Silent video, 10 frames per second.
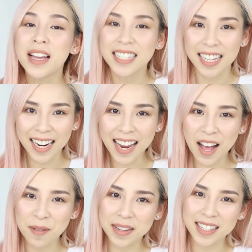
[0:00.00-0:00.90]
Today
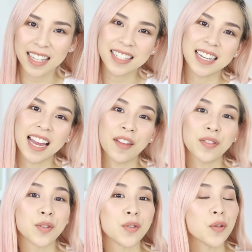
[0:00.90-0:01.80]
I'll be testing out
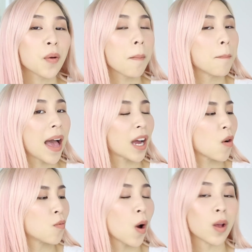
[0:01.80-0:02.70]
the new MAC
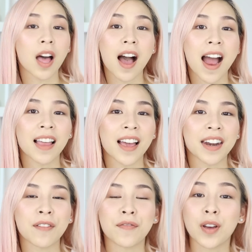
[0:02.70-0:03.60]
Roller
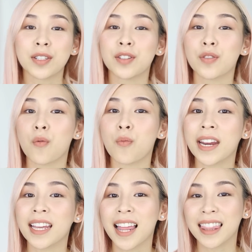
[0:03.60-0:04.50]
Eyeliner versus
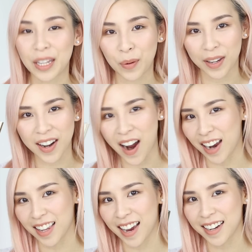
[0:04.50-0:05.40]
regular liquid
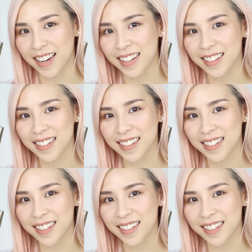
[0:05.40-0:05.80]
eyeliner.